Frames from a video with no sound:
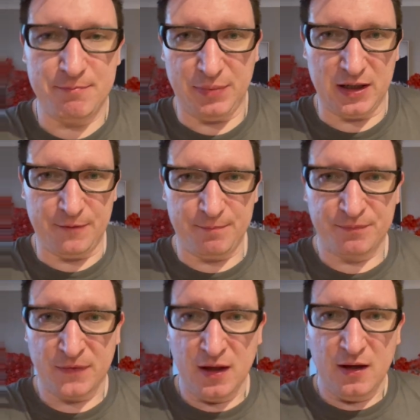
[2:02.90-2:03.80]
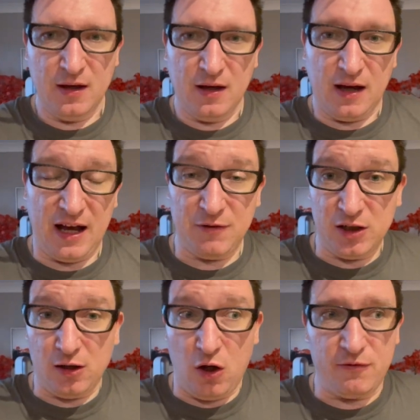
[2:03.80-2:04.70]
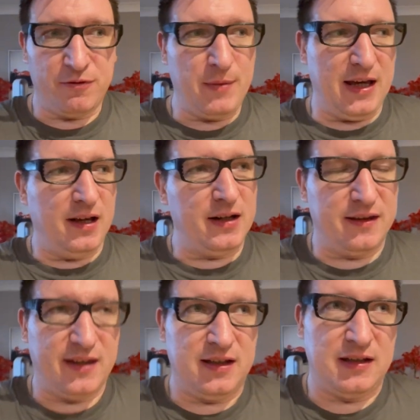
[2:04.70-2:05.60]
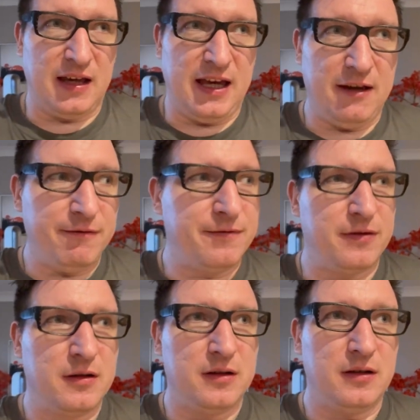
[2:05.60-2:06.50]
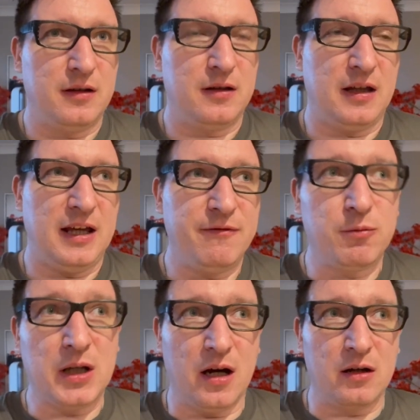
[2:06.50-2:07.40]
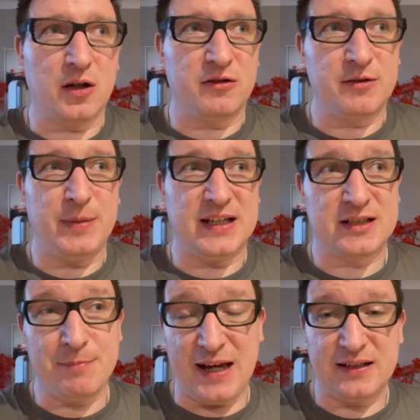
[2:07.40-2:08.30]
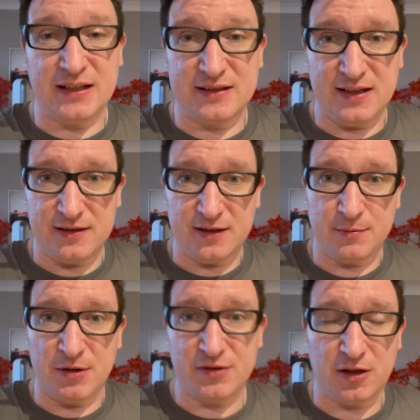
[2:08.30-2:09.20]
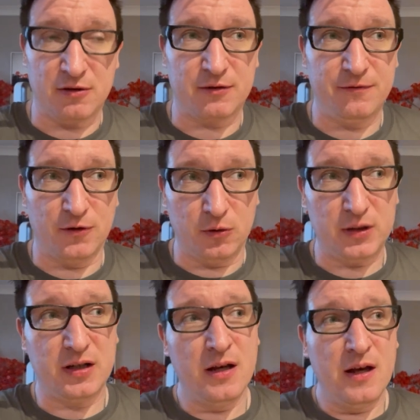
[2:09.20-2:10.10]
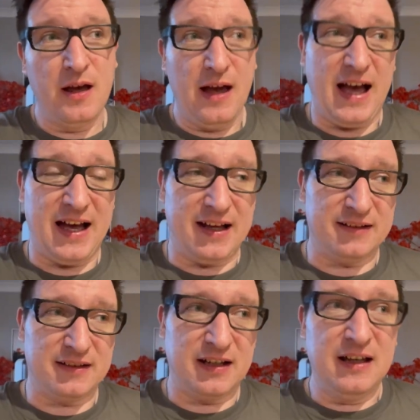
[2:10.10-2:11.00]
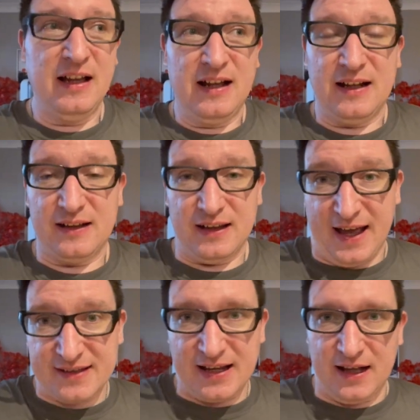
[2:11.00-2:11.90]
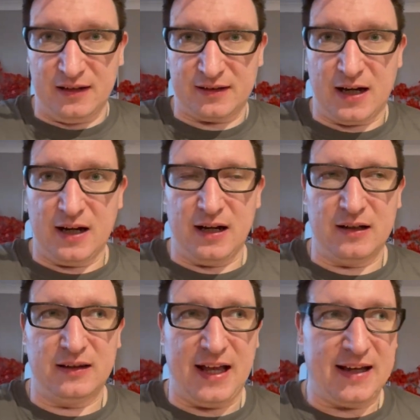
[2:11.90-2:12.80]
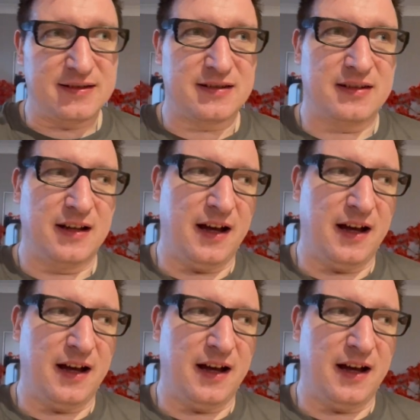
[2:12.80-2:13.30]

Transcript: but I've learned a lot from it. And I think if we are going to be expecting Sisters Mirrors going forward, and less Eldar, less